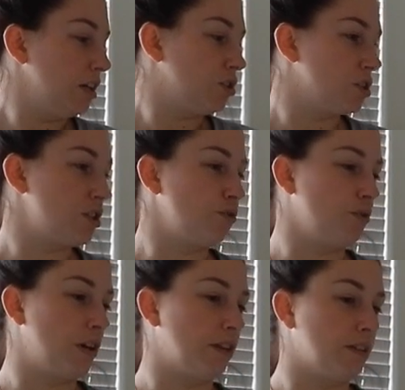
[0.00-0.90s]
it's just
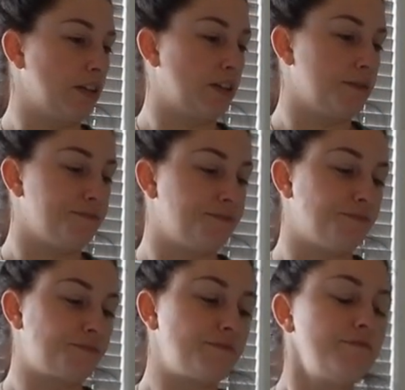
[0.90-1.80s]
annoying. Like,
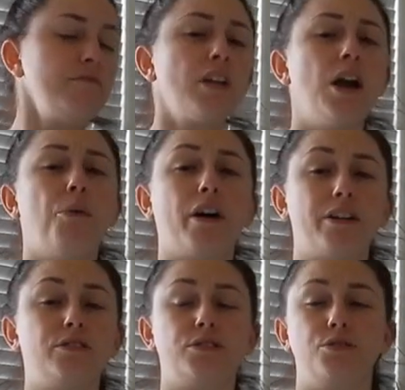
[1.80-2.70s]
I
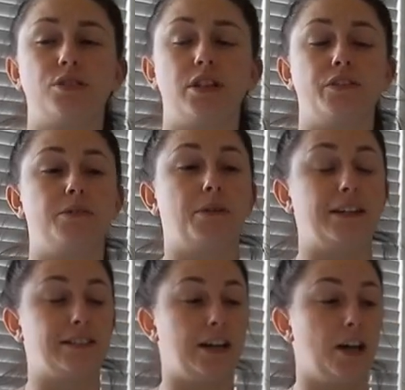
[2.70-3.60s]
want to do stuff on
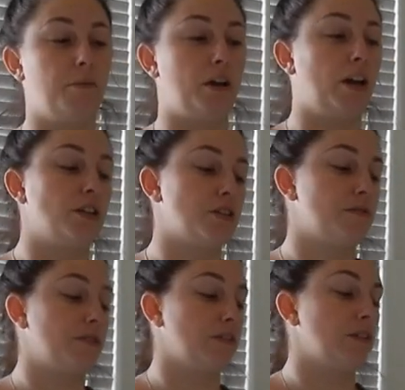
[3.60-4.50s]
my time, and I
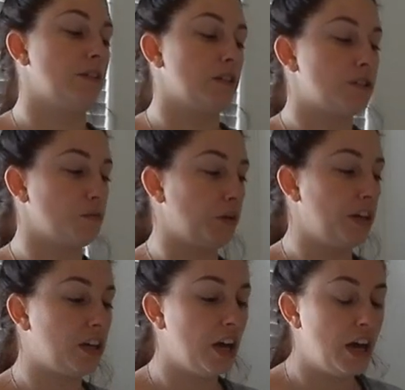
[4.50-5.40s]
just feel like this
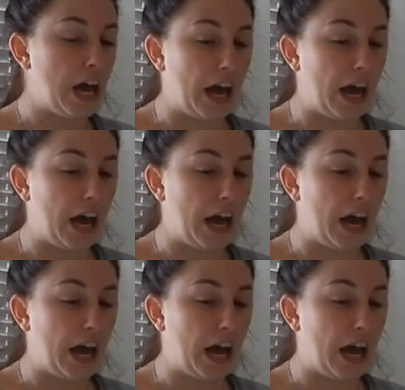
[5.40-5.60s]
week